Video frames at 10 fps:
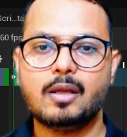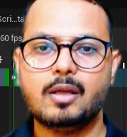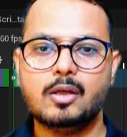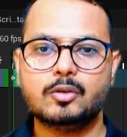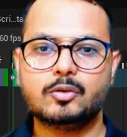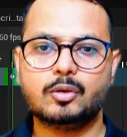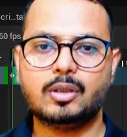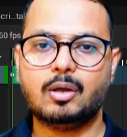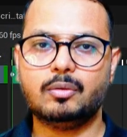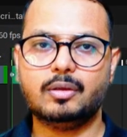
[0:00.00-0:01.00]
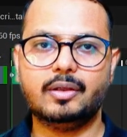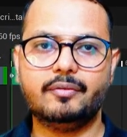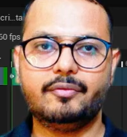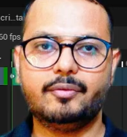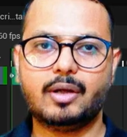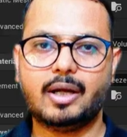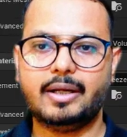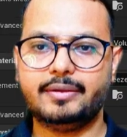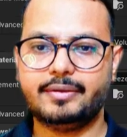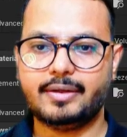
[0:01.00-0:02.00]
So now if I
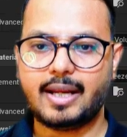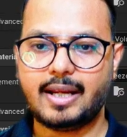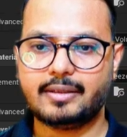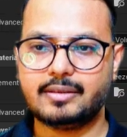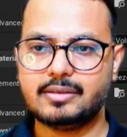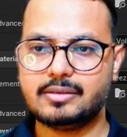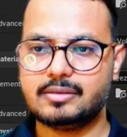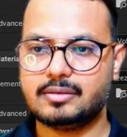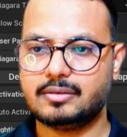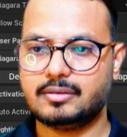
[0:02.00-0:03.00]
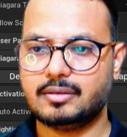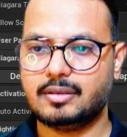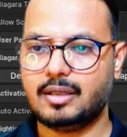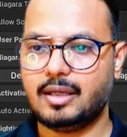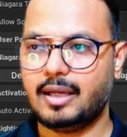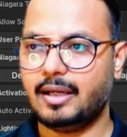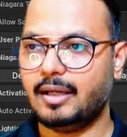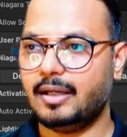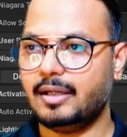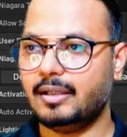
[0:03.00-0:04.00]
drag this
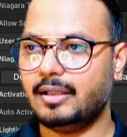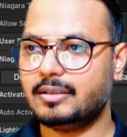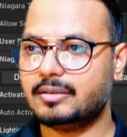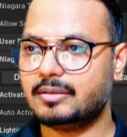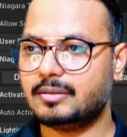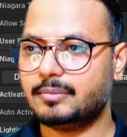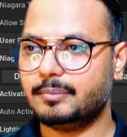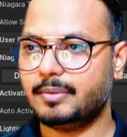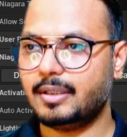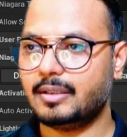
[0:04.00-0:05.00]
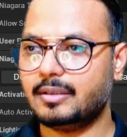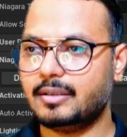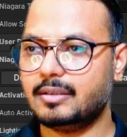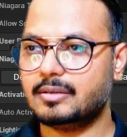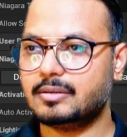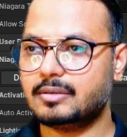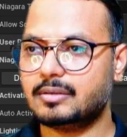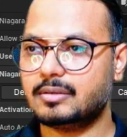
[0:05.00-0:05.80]
and let's make this